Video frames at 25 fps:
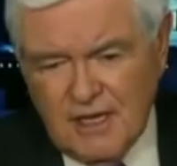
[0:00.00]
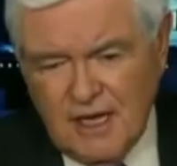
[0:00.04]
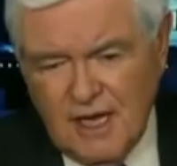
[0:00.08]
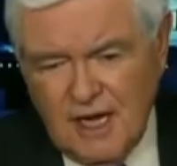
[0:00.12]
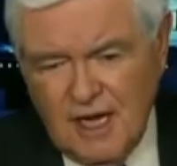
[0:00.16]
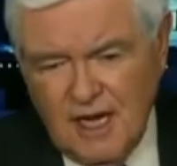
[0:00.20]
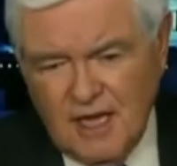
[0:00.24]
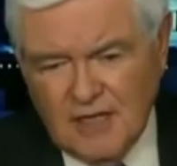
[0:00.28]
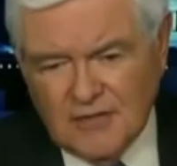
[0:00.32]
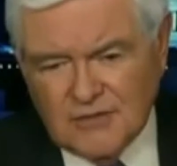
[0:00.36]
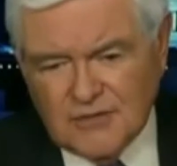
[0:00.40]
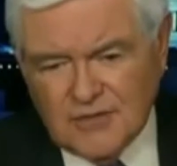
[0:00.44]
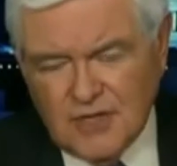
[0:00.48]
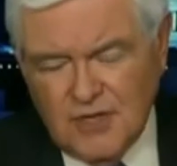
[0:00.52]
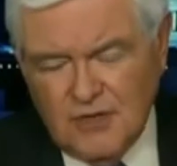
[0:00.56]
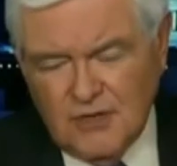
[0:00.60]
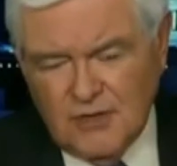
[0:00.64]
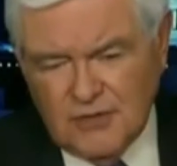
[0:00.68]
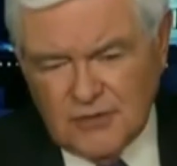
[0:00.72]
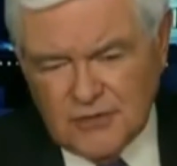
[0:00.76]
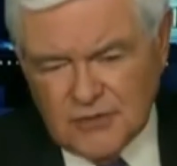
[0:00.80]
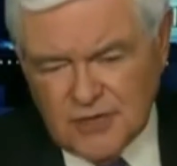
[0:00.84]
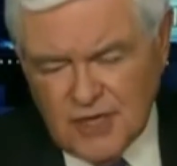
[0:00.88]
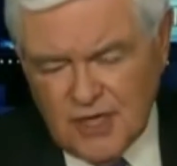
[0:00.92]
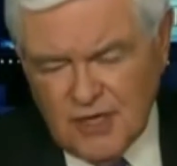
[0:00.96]
Uh, so
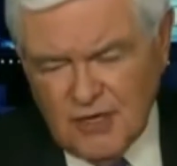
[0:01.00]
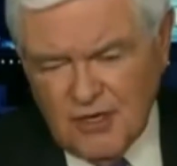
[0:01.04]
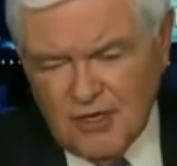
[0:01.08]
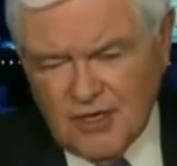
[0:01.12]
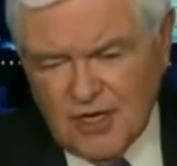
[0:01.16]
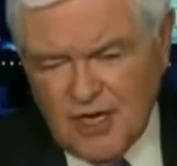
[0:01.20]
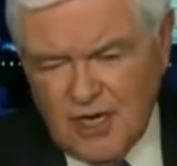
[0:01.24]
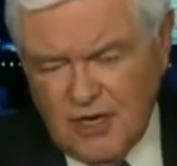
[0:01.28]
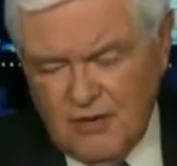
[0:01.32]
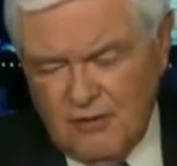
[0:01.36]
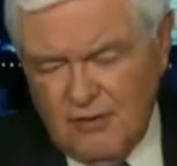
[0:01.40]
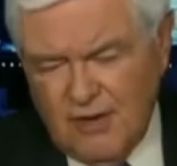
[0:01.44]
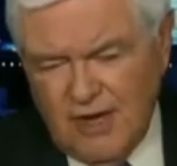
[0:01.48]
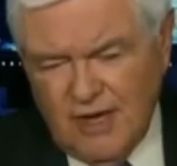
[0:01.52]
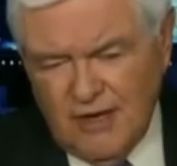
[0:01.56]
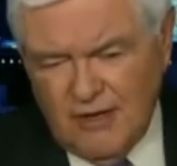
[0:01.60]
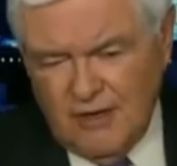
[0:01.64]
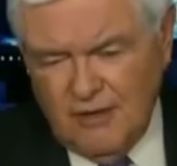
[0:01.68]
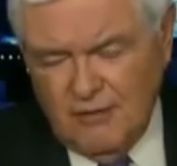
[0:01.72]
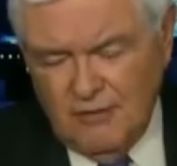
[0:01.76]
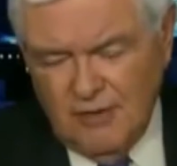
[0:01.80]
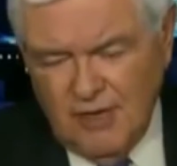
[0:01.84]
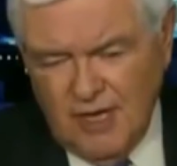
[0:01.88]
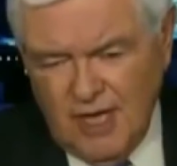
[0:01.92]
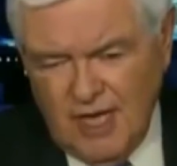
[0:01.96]
you start looking
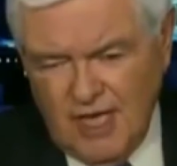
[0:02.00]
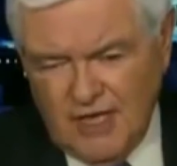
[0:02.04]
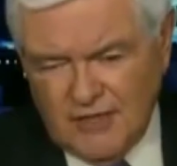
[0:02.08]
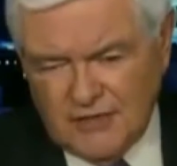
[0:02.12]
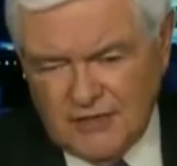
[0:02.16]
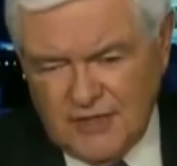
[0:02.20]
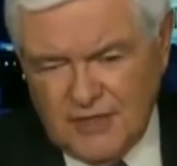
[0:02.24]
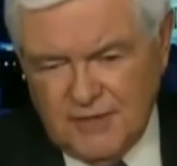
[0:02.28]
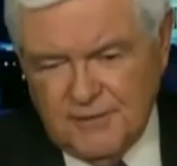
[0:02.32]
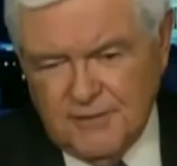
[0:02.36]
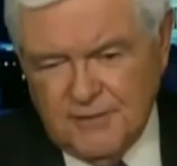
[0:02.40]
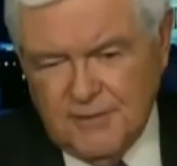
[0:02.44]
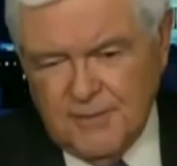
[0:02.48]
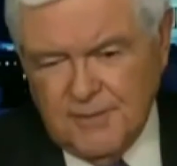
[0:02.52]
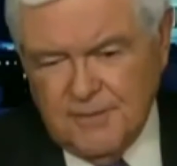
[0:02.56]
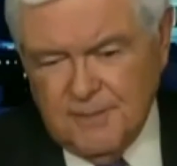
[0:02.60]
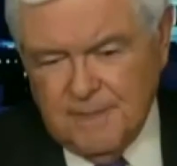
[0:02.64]
around and realizing